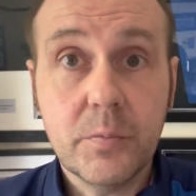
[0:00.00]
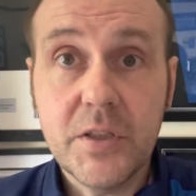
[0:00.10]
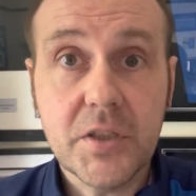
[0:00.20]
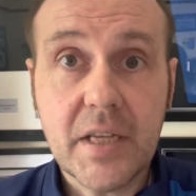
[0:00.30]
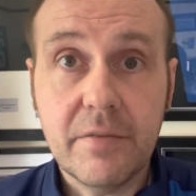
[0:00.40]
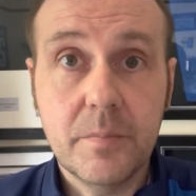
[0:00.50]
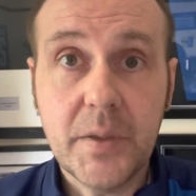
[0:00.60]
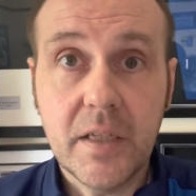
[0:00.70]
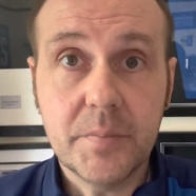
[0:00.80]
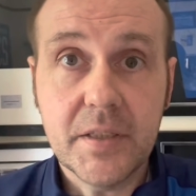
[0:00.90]
We just haven't
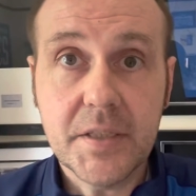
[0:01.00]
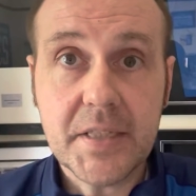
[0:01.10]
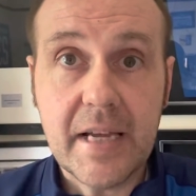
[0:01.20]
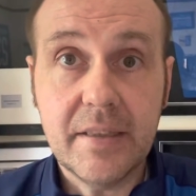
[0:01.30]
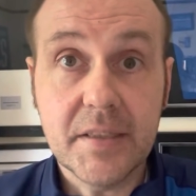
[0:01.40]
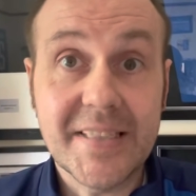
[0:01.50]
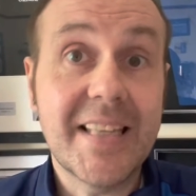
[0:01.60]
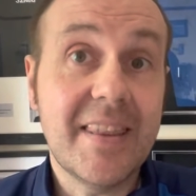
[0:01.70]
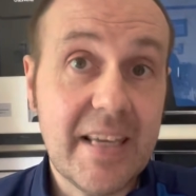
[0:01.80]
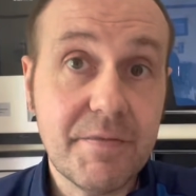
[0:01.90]
been up to the standards
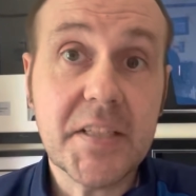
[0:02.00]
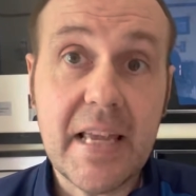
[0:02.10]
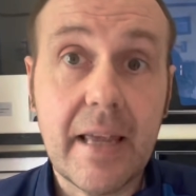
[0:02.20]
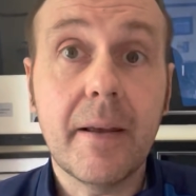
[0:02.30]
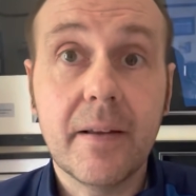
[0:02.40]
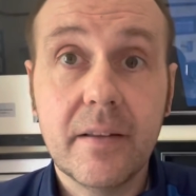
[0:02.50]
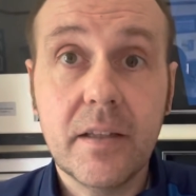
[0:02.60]
that they've set.